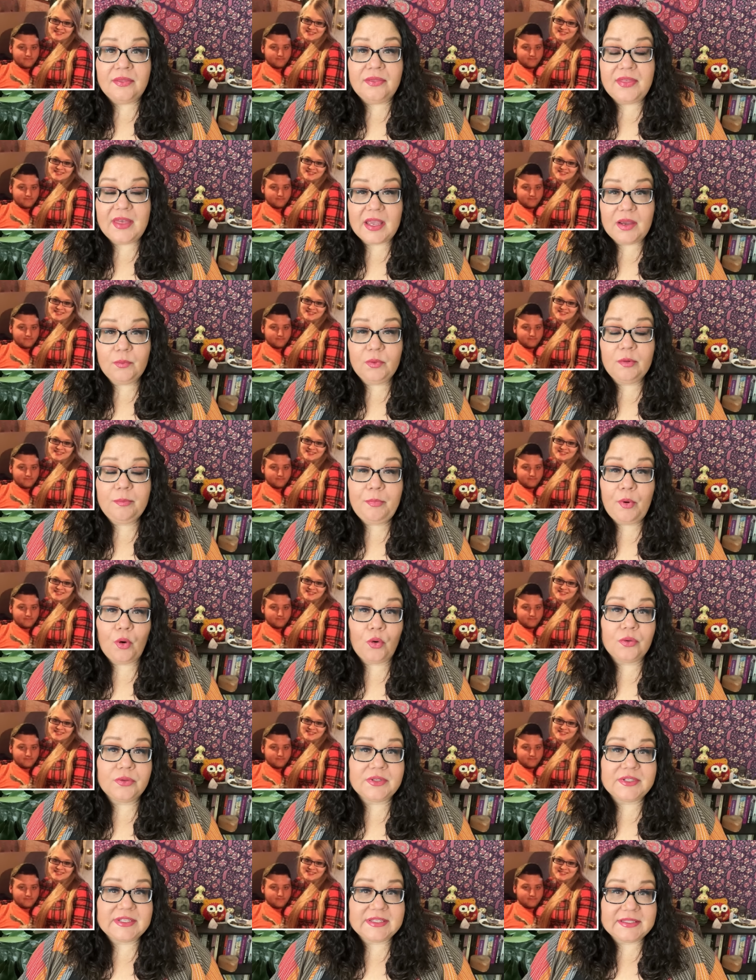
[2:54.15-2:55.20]
They were
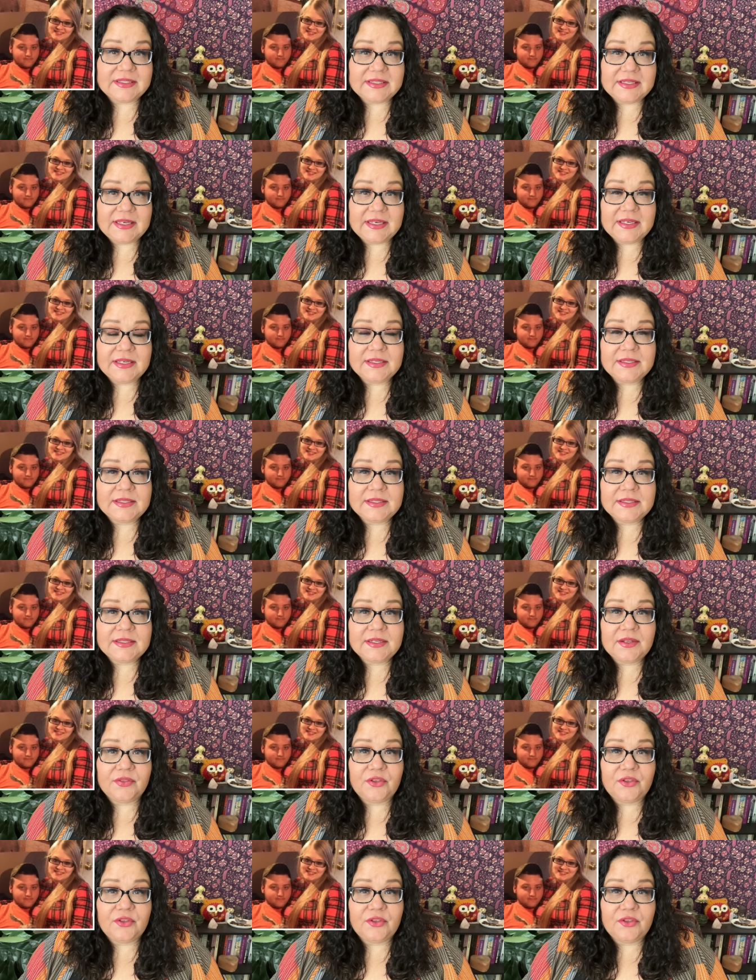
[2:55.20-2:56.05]
both deceased.